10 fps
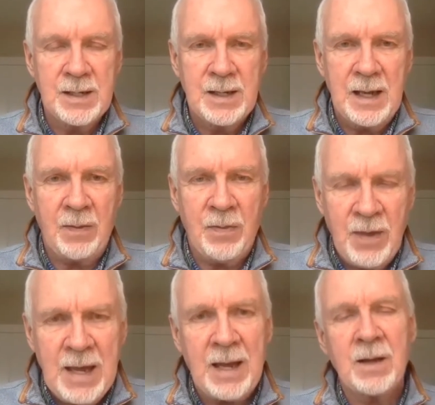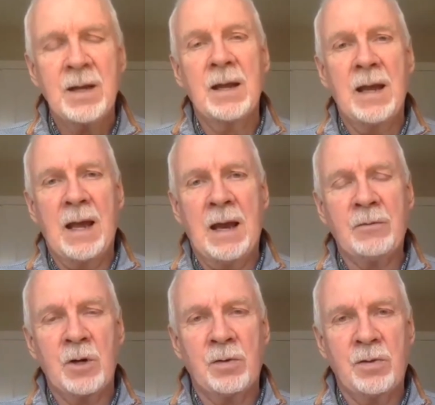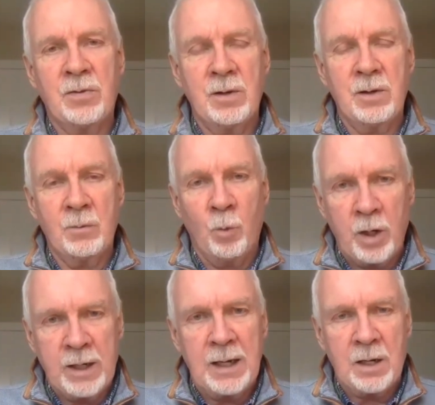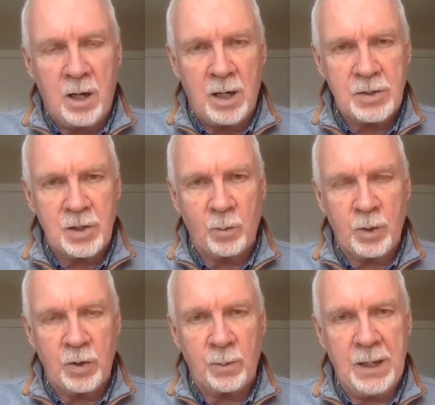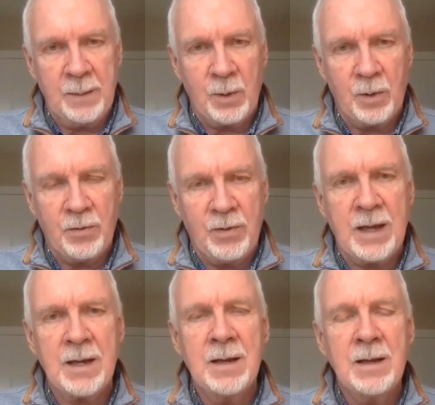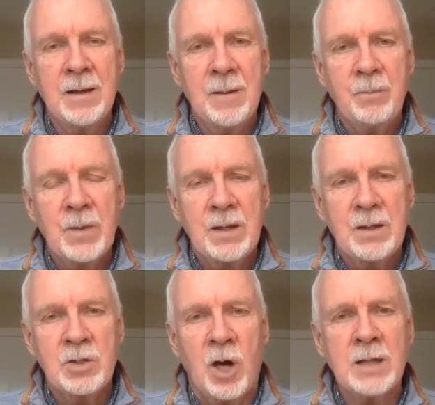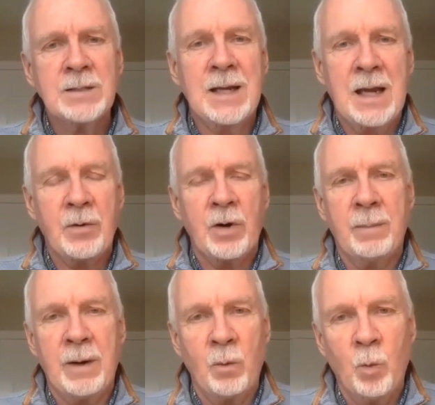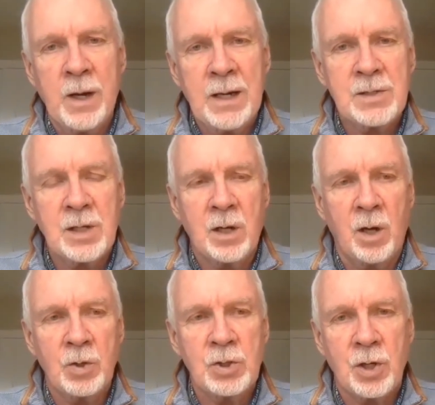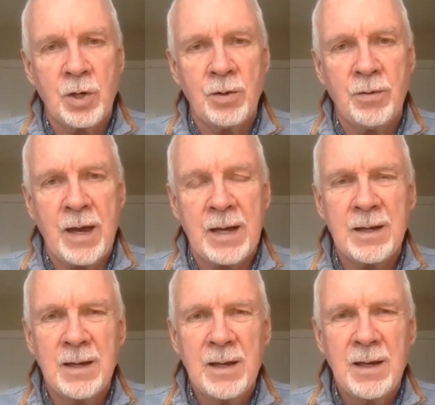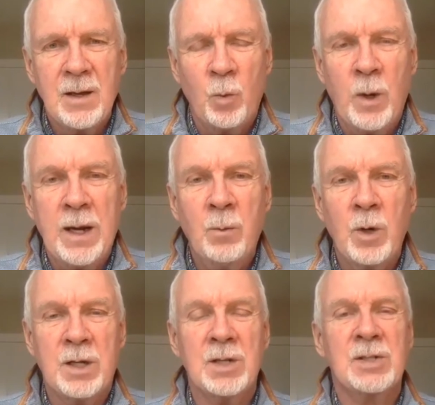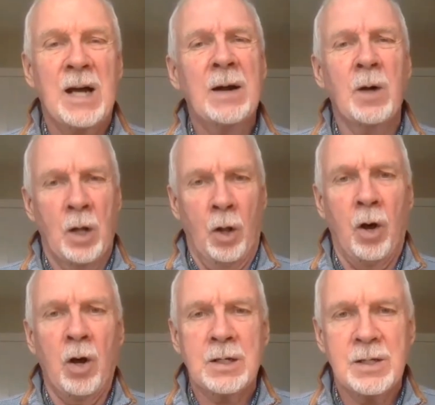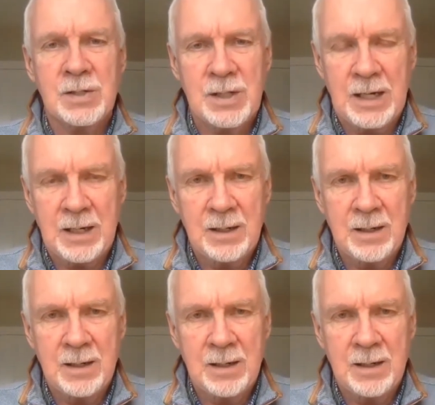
And then after working in concert with your people, then talk together about what is the culture that we would desire and long to see